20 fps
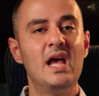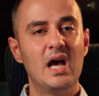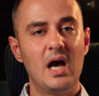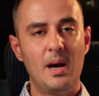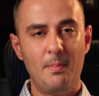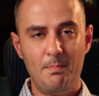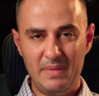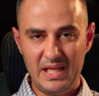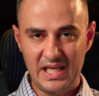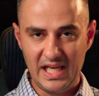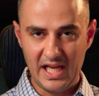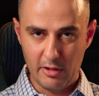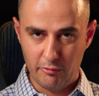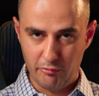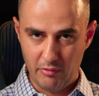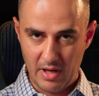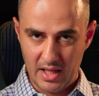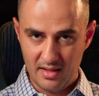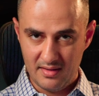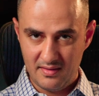immediate
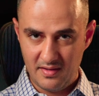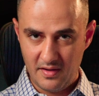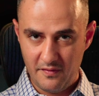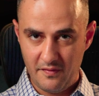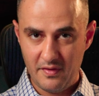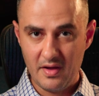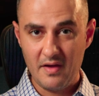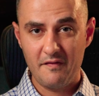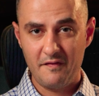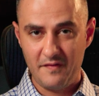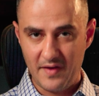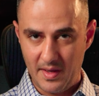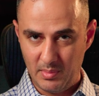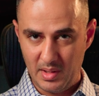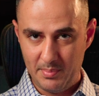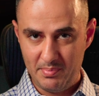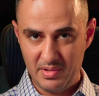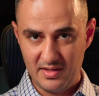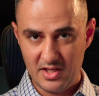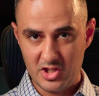relative family
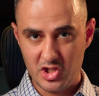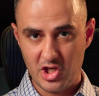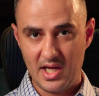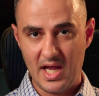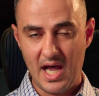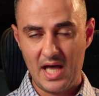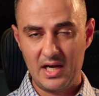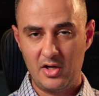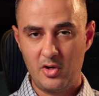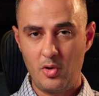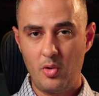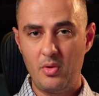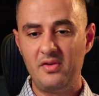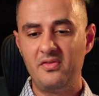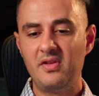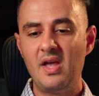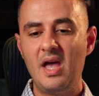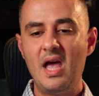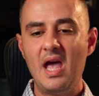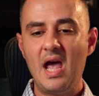petition categories